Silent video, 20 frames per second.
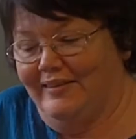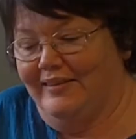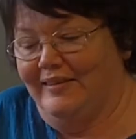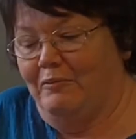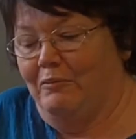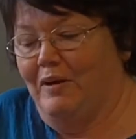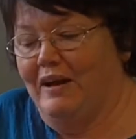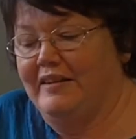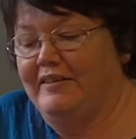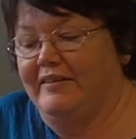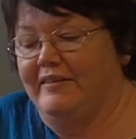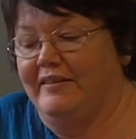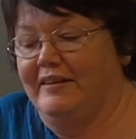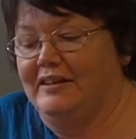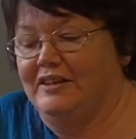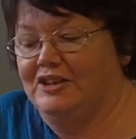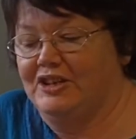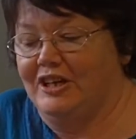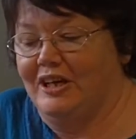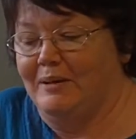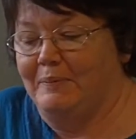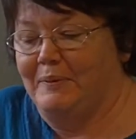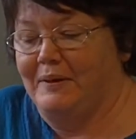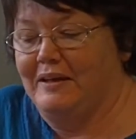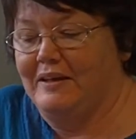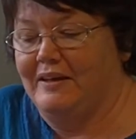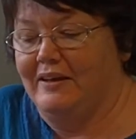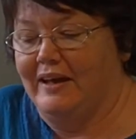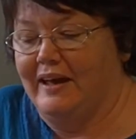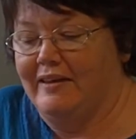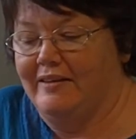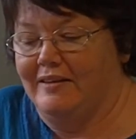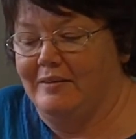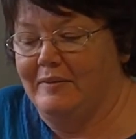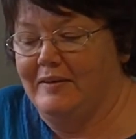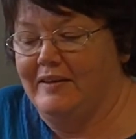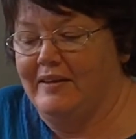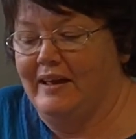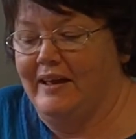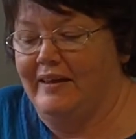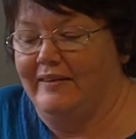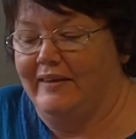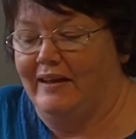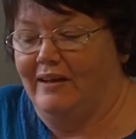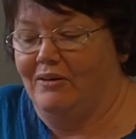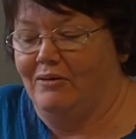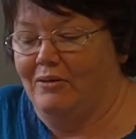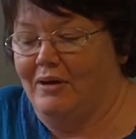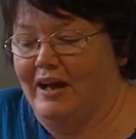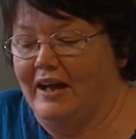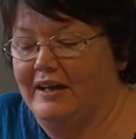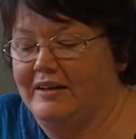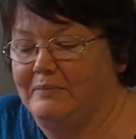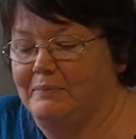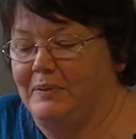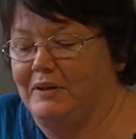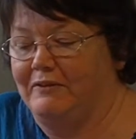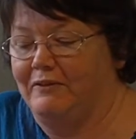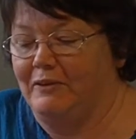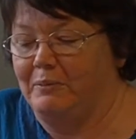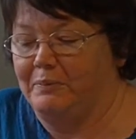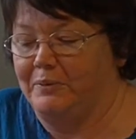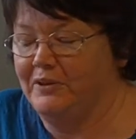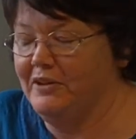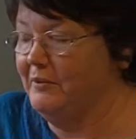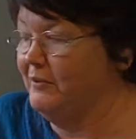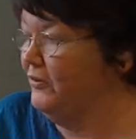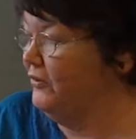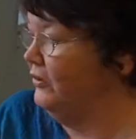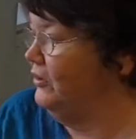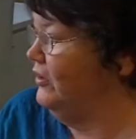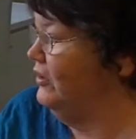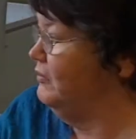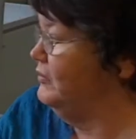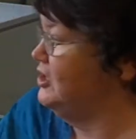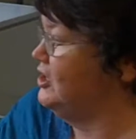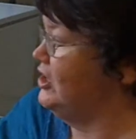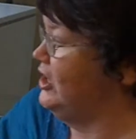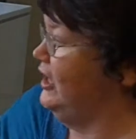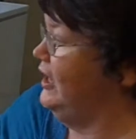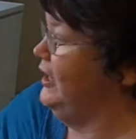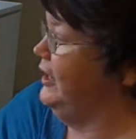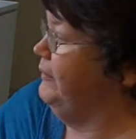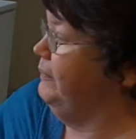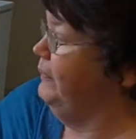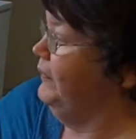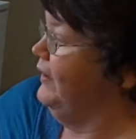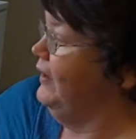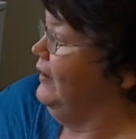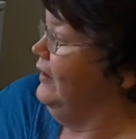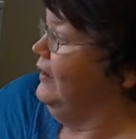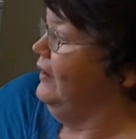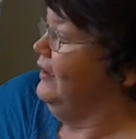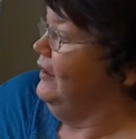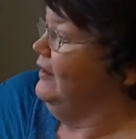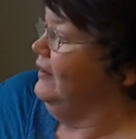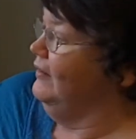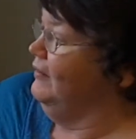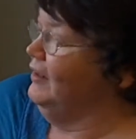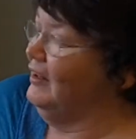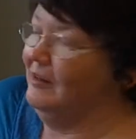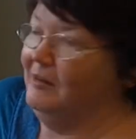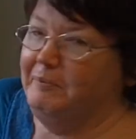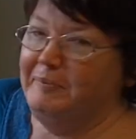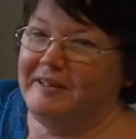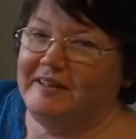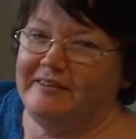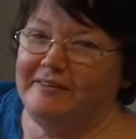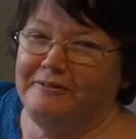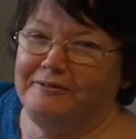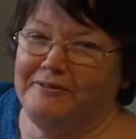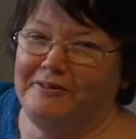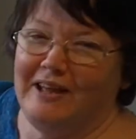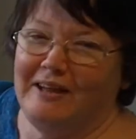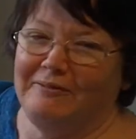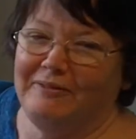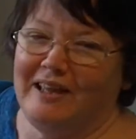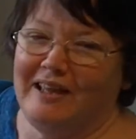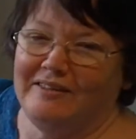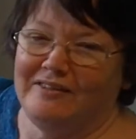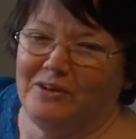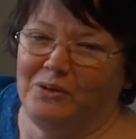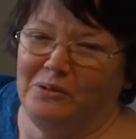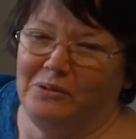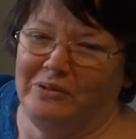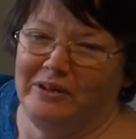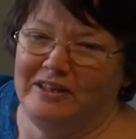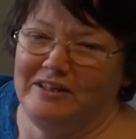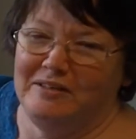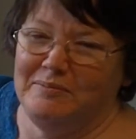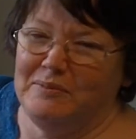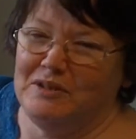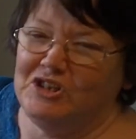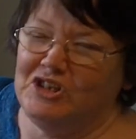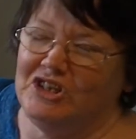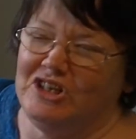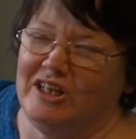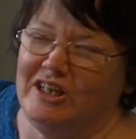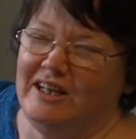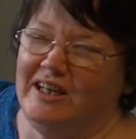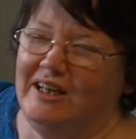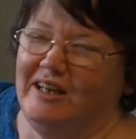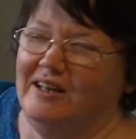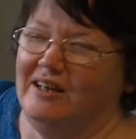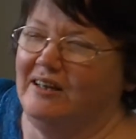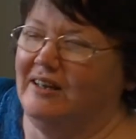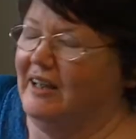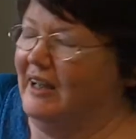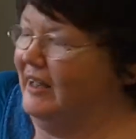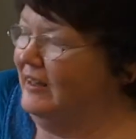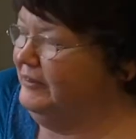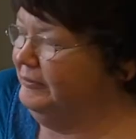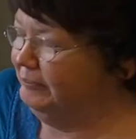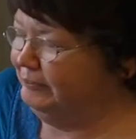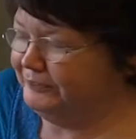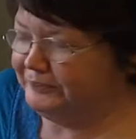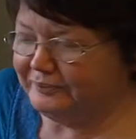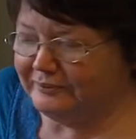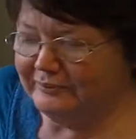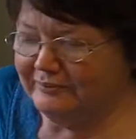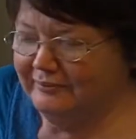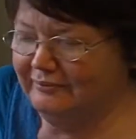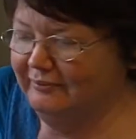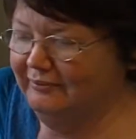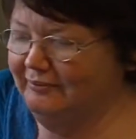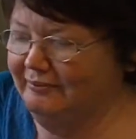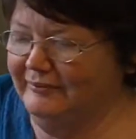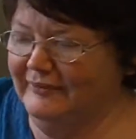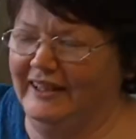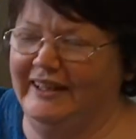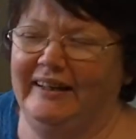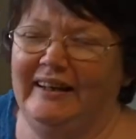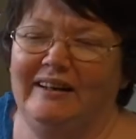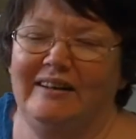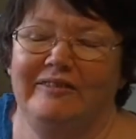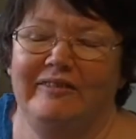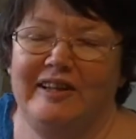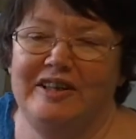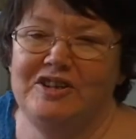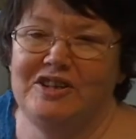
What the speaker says: The ones that are cheaper, you get them in there, they're great, but if you put them through the machine, little bits of fluff gets caught in your machine, and it'll